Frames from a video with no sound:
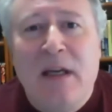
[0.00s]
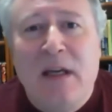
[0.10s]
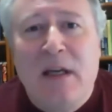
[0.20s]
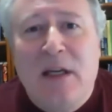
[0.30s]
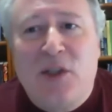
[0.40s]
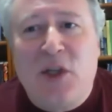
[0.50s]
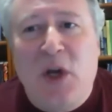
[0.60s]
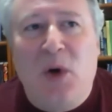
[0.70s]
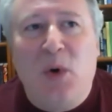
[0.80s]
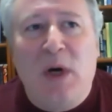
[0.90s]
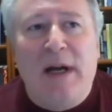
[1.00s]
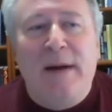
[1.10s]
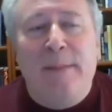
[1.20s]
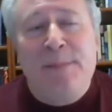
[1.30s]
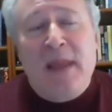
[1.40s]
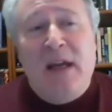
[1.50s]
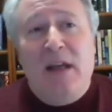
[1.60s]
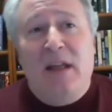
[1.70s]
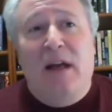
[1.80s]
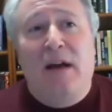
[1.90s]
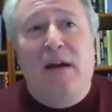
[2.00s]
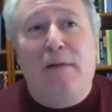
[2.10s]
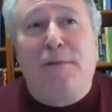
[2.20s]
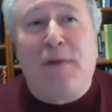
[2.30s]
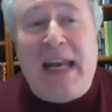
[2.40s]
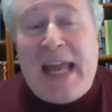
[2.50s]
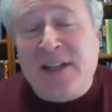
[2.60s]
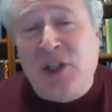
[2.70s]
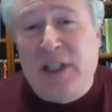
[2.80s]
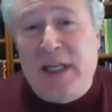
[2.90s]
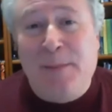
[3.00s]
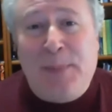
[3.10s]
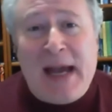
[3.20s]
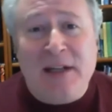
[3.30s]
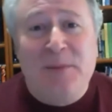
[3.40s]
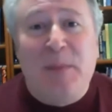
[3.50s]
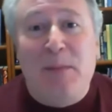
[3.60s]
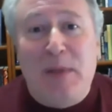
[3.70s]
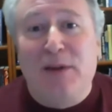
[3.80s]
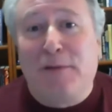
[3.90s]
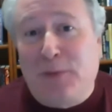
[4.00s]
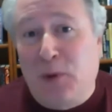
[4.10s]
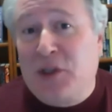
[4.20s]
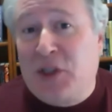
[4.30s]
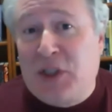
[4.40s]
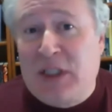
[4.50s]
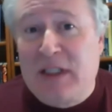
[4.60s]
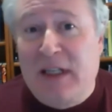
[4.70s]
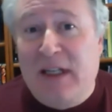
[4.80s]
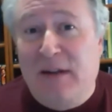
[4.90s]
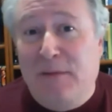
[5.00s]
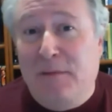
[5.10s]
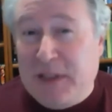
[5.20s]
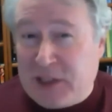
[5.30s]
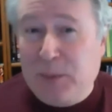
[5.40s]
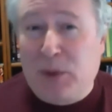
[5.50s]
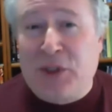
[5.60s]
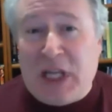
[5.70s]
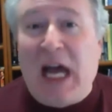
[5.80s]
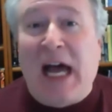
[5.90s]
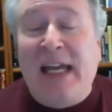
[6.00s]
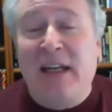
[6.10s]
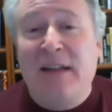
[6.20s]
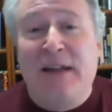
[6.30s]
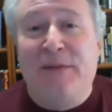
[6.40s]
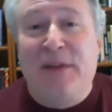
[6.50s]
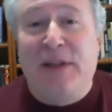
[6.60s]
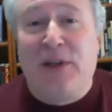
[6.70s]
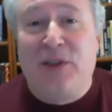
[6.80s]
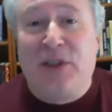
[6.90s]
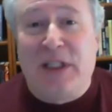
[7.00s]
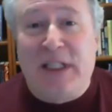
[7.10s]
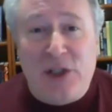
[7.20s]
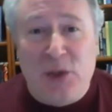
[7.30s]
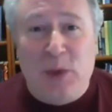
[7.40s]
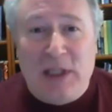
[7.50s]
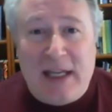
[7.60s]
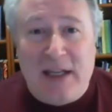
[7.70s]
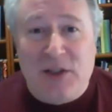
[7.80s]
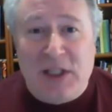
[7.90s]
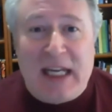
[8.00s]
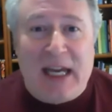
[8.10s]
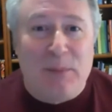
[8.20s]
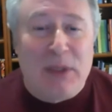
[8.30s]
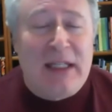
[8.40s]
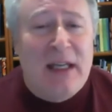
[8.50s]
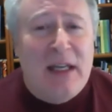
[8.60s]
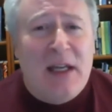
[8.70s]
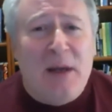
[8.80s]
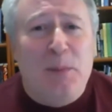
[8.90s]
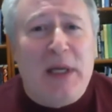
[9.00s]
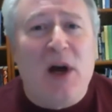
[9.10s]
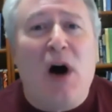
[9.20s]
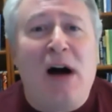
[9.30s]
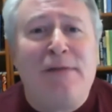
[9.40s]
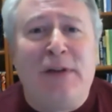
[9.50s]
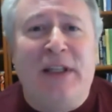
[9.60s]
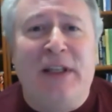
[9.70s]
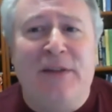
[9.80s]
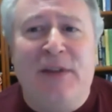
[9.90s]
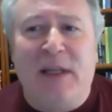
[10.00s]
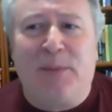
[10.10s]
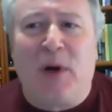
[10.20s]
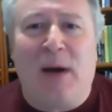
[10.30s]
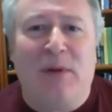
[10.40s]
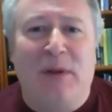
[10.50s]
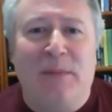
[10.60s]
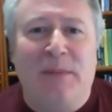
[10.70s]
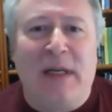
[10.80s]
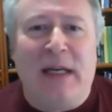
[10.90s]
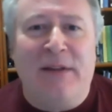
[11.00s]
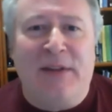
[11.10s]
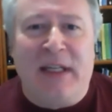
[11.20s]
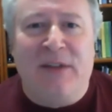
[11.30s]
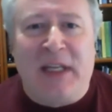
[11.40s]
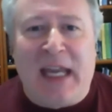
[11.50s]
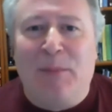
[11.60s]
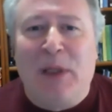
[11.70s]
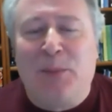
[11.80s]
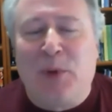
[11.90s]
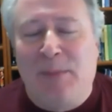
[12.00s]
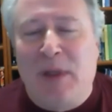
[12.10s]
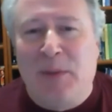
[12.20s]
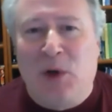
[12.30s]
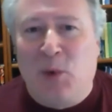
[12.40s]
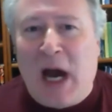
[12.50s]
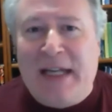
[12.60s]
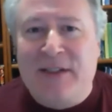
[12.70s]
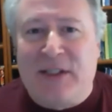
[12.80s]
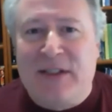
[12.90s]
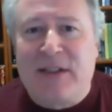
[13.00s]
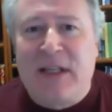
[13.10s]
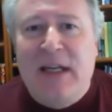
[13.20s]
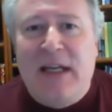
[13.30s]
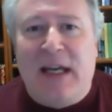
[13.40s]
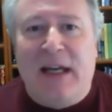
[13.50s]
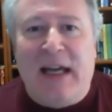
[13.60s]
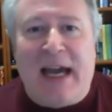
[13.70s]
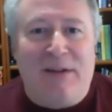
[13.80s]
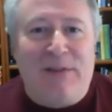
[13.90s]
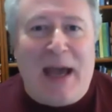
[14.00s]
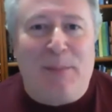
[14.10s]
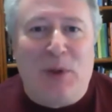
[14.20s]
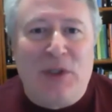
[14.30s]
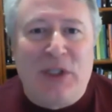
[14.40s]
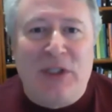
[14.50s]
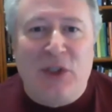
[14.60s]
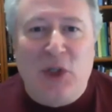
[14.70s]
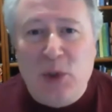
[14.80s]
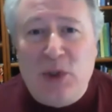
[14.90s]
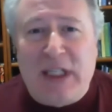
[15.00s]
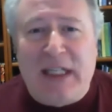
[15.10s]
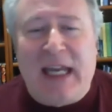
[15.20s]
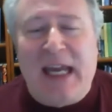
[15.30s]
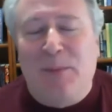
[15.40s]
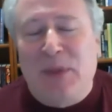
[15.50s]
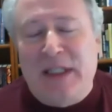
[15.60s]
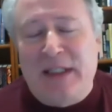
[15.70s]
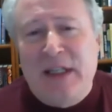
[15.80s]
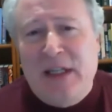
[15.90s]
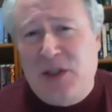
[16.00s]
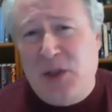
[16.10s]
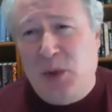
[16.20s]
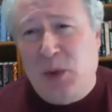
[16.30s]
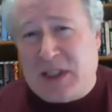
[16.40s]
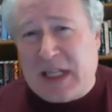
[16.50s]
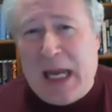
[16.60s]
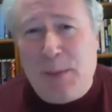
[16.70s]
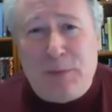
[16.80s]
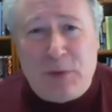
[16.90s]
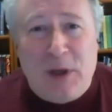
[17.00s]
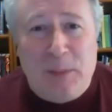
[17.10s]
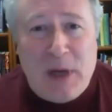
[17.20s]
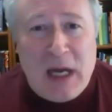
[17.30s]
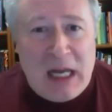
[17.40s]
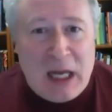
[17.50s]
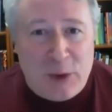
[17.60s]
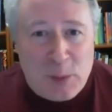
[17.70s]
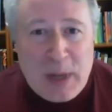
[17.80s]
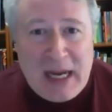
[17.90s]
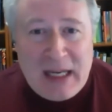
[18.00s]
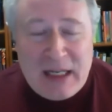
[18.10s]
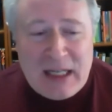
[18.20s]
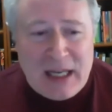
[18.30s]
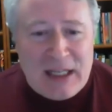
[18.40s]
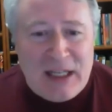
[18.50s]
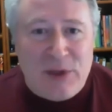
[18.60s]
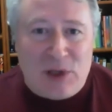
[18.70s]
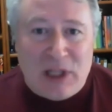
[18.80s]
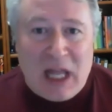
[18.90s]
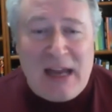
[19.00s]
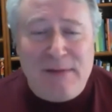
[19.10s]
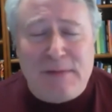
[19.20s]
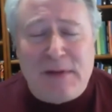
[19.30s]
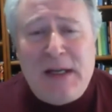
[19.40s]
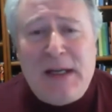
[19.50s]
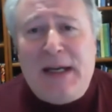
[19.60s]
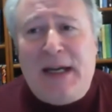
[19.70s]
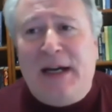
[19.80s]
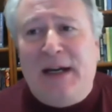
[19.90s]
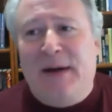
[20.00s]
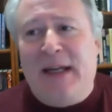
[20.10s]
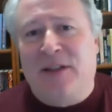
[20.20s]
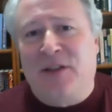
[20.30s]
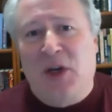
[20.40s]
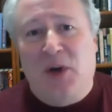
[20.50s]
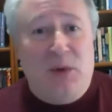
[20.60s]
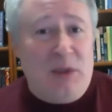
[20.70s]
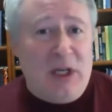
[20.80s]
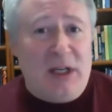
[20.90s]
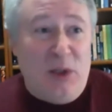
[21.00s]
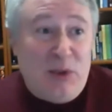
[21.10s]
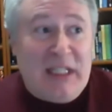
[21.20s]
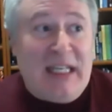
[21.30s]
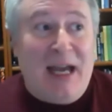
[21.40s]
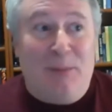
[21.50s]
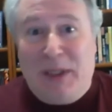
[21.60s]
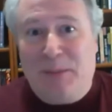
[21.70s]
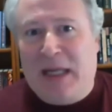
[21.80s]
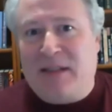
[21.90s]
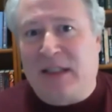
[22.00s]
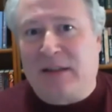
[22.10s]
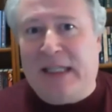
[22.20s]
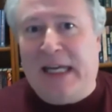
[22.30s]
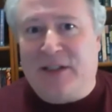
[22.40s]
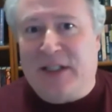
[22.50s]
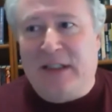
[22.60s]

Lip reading: So financial impact may be the first visible sign that there's an issue related to gambling, but often the problem, the gambling problem arises out of that person using gambling to escape from other pain in their life. And so using gambling basically as a